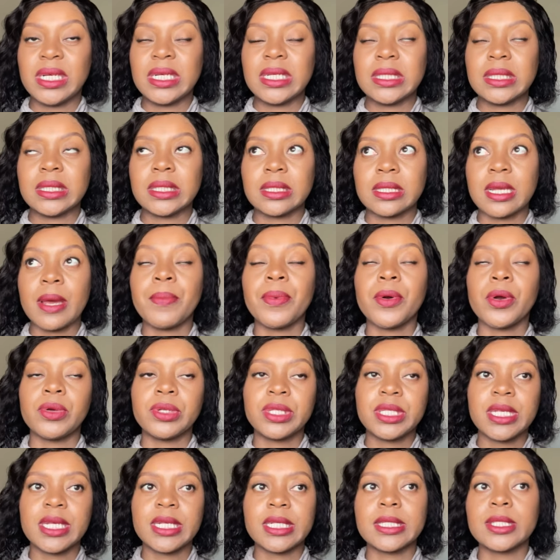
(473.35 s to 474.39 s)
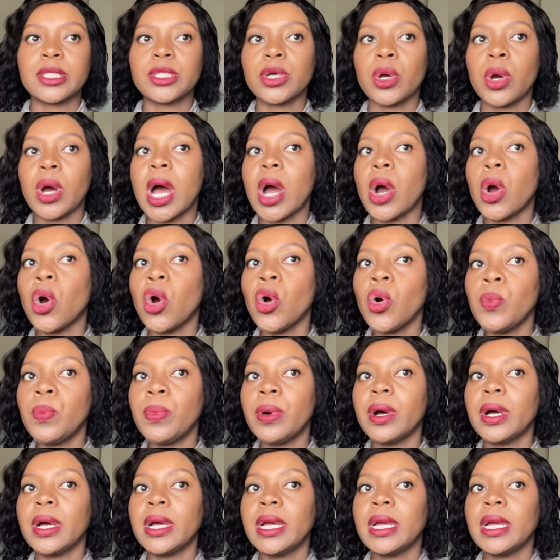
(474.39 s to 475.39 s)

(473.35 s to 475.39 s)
It's a process. So I hope